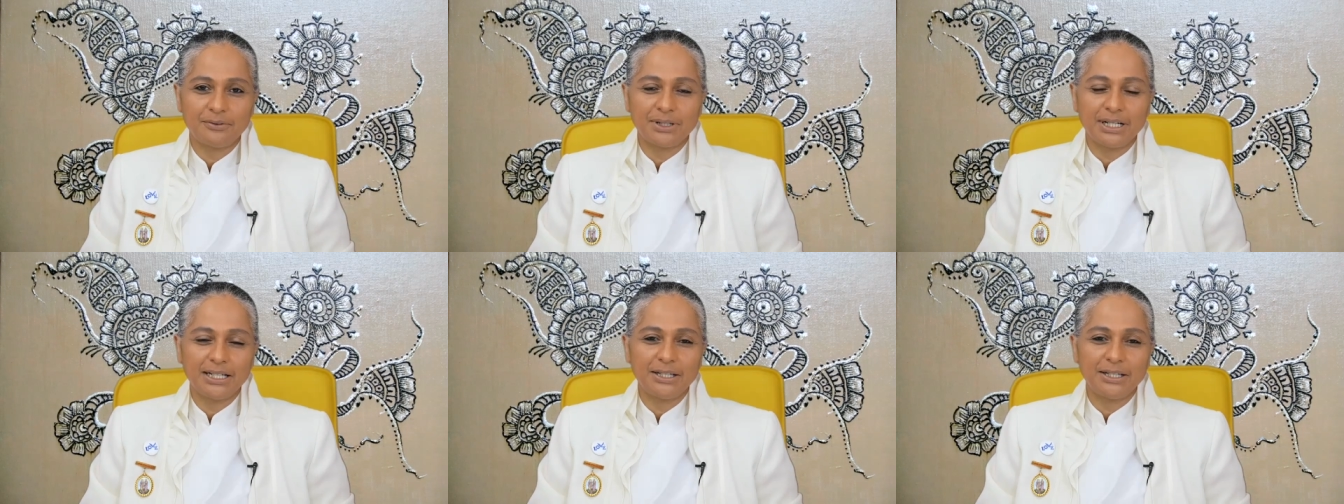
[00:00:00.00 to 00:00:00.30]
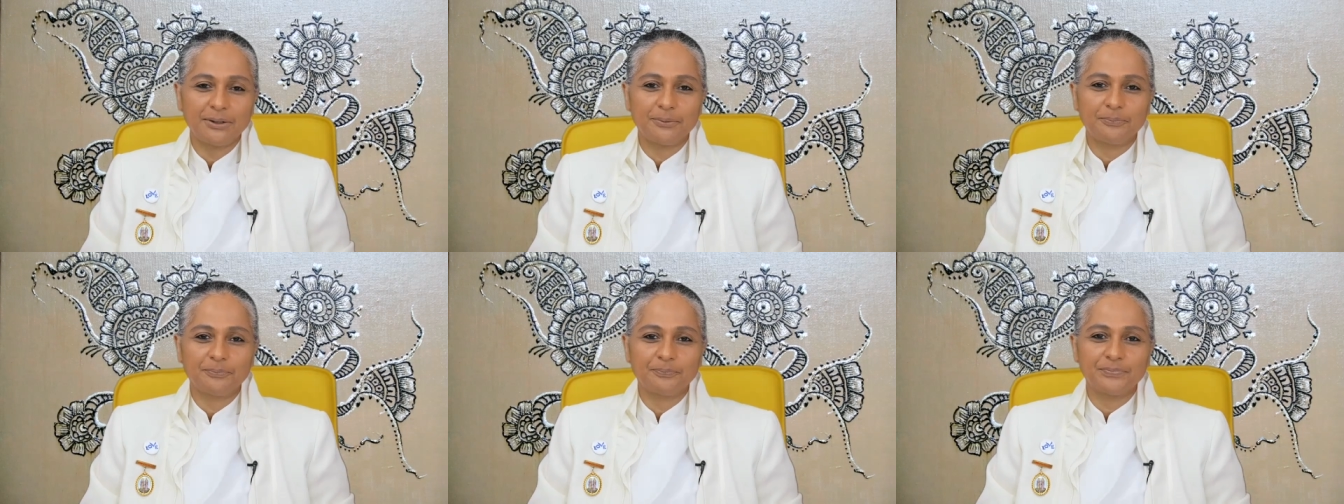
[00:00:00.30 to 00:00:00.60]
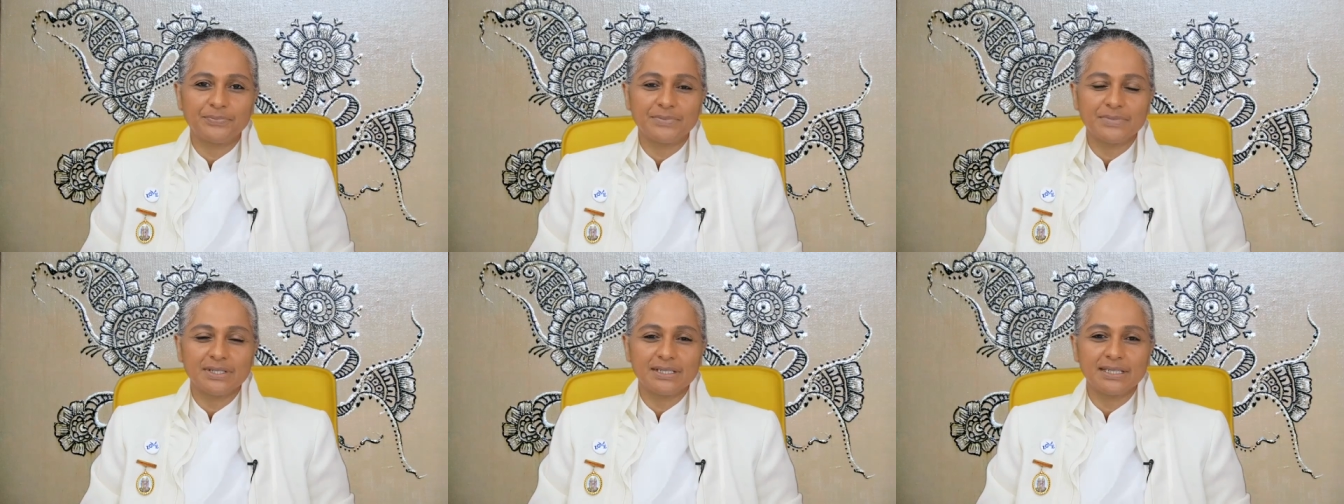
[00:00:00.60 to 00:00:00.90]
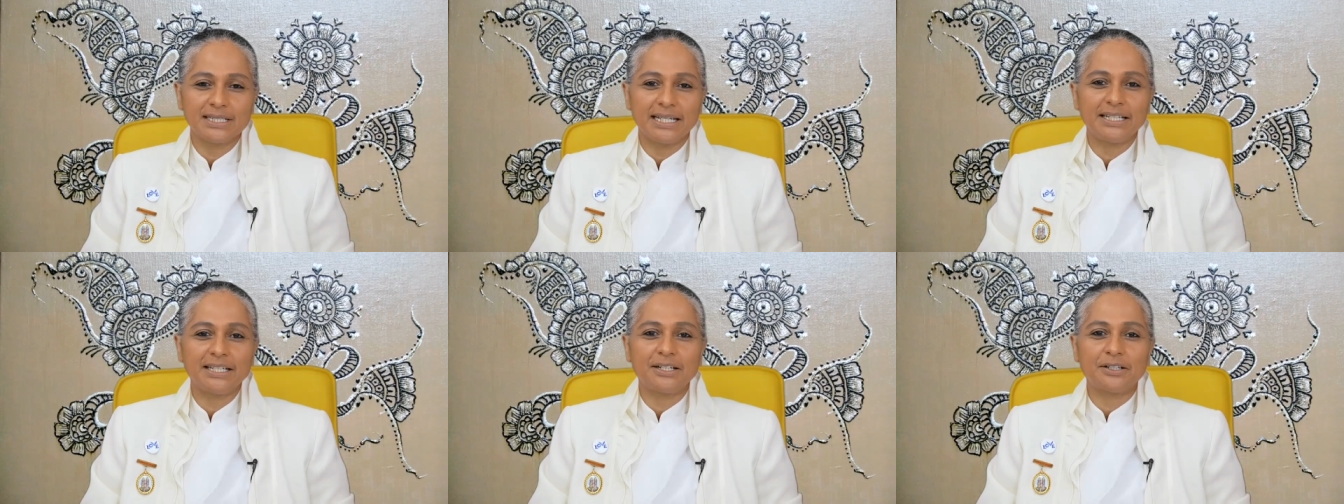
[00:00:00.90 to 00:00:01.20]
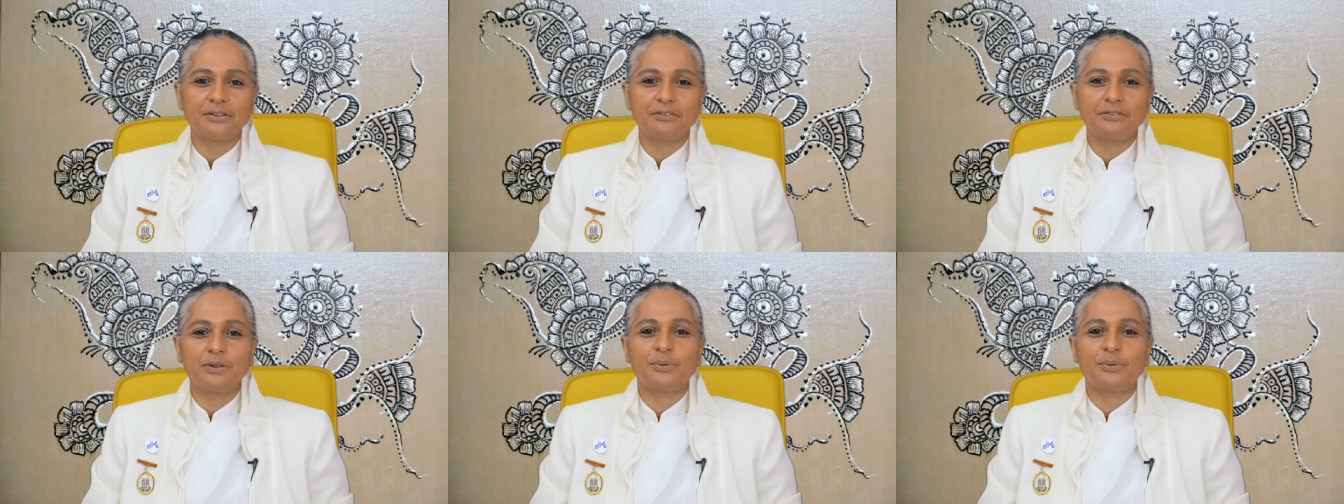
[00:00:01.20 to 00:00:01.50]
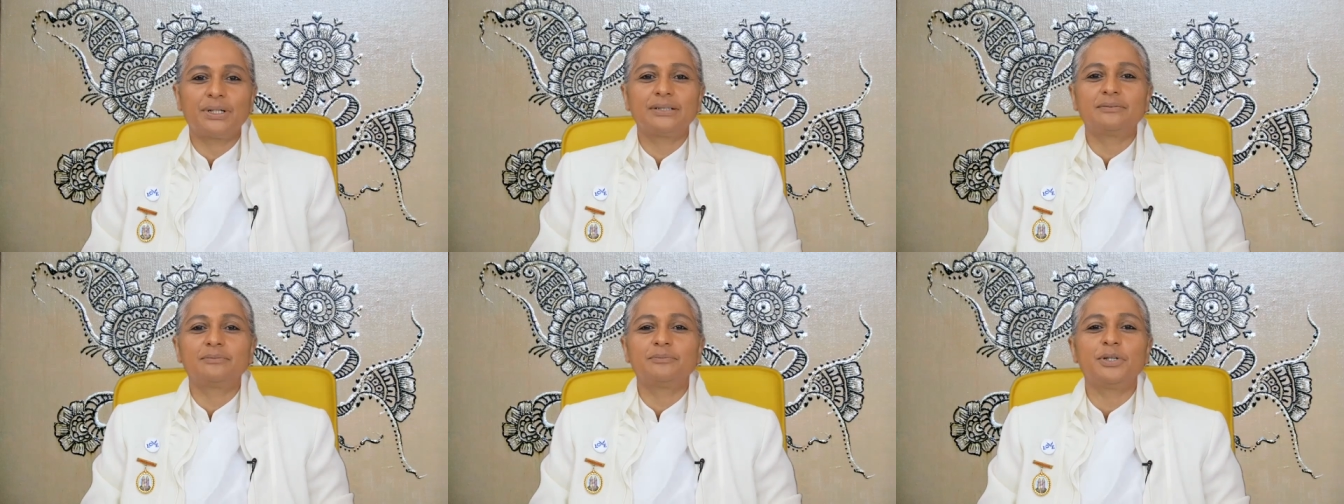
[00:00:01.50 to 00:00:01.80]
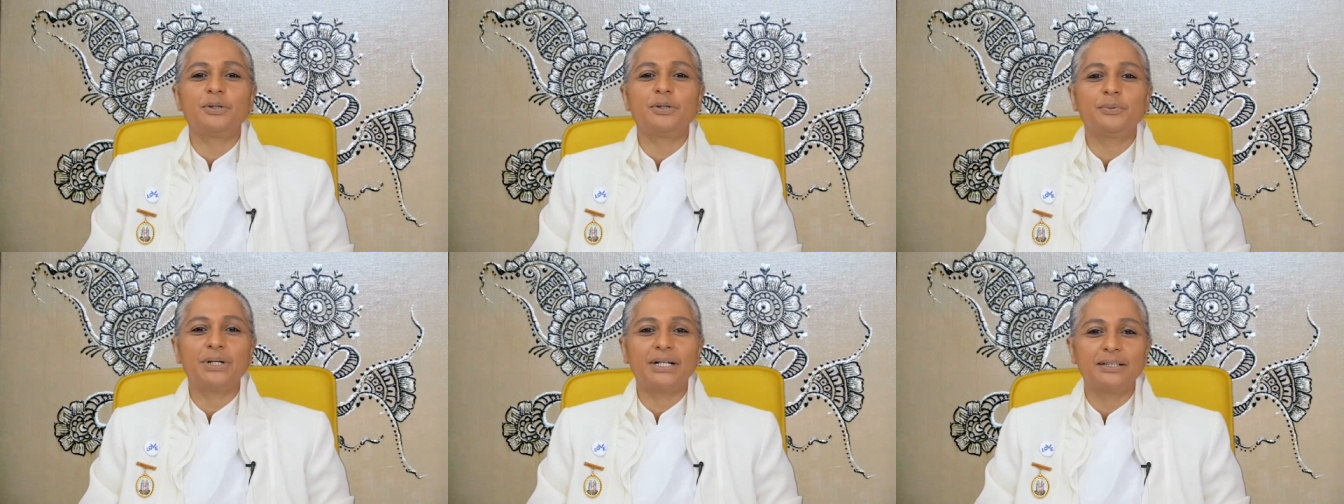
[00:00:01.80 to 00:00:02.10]
Radio. Take care, everyone.
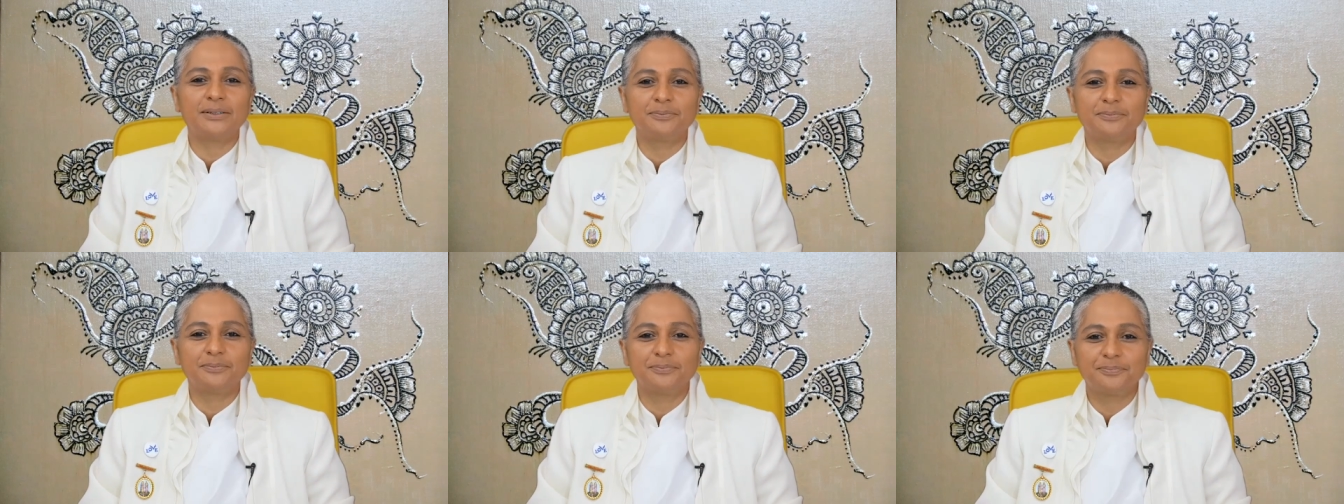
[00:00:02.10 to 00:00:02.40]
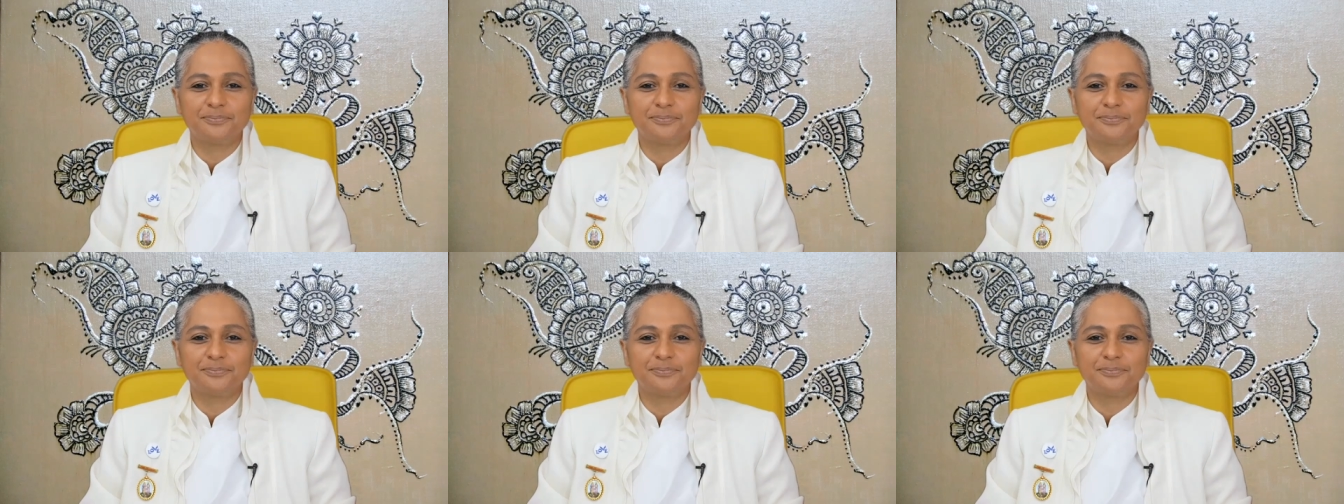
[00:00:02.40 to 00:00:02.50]
Be well.